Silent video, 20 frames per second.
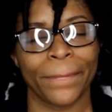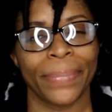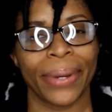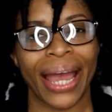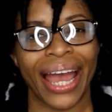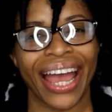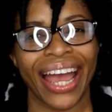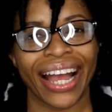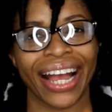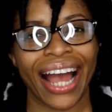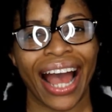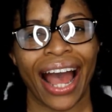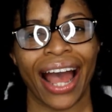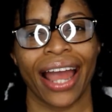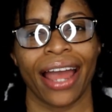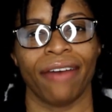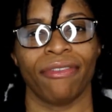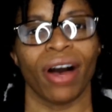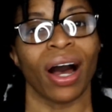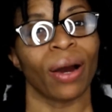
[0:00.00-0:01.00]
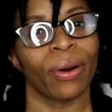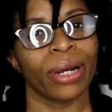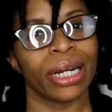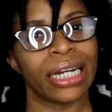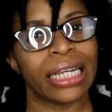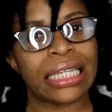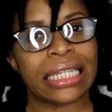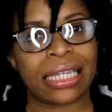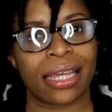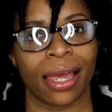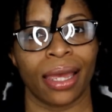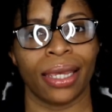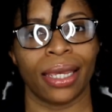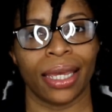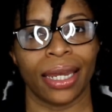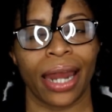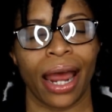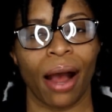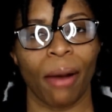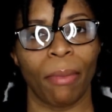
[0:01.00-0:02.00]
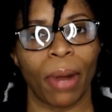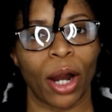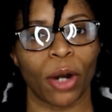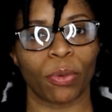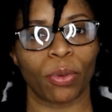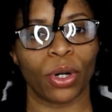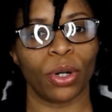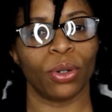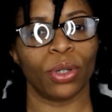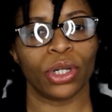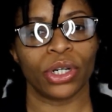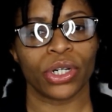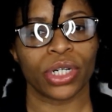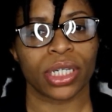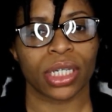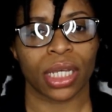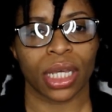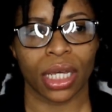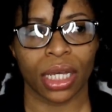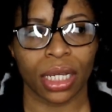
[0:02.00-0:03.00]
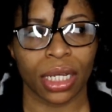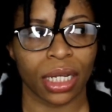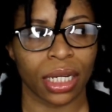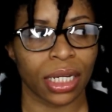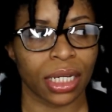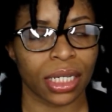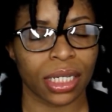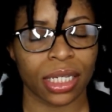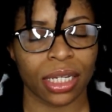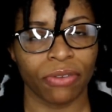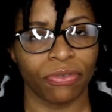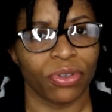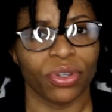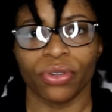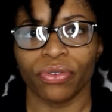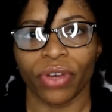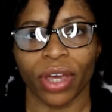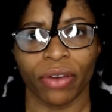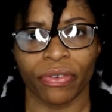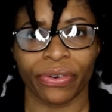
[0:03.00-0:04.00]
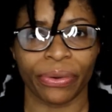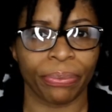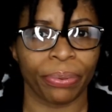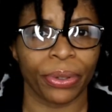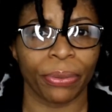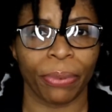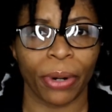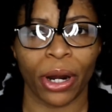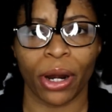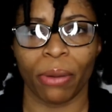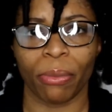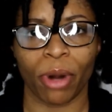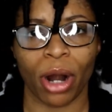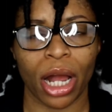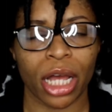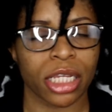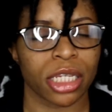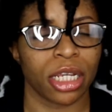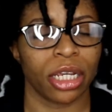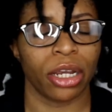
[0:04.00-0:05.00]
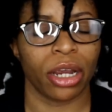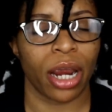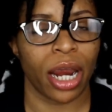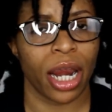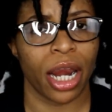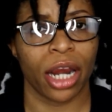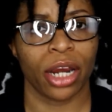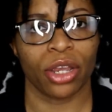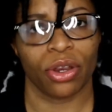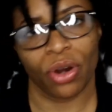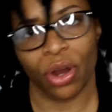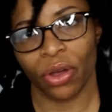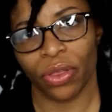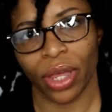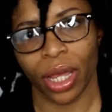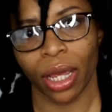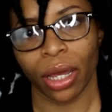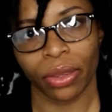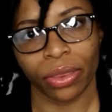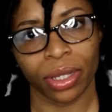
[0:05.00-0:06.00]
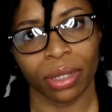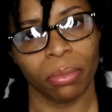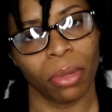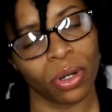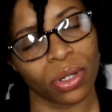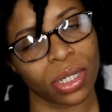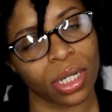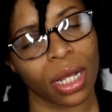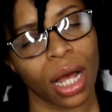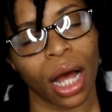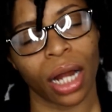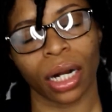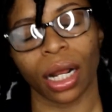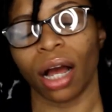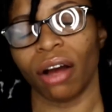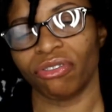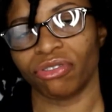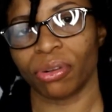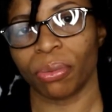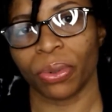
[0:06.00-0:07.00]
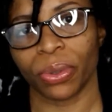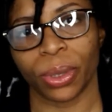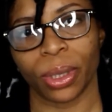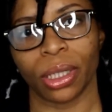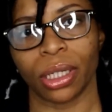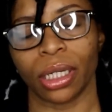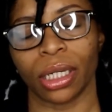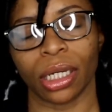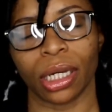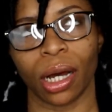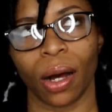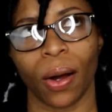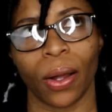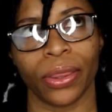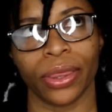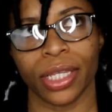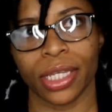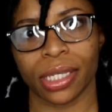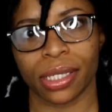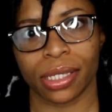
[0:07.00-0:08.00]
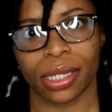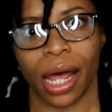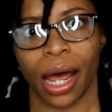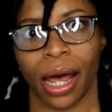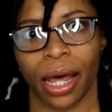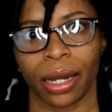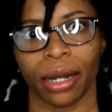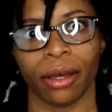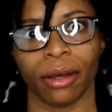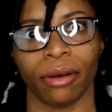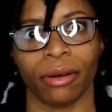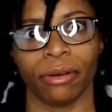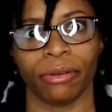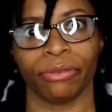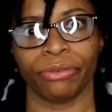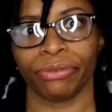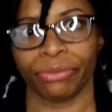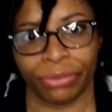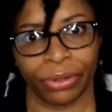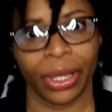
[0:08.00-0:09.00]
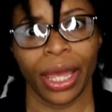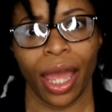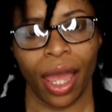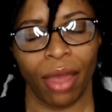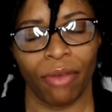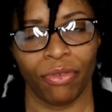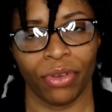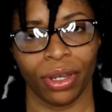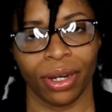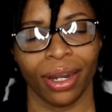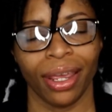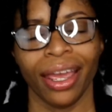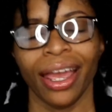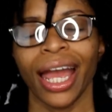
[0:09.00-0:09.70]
back. I have already taken out my rollers because if you've ever put perm rods in your hair, you know they are the most uncomfortable thing on this side of heaven.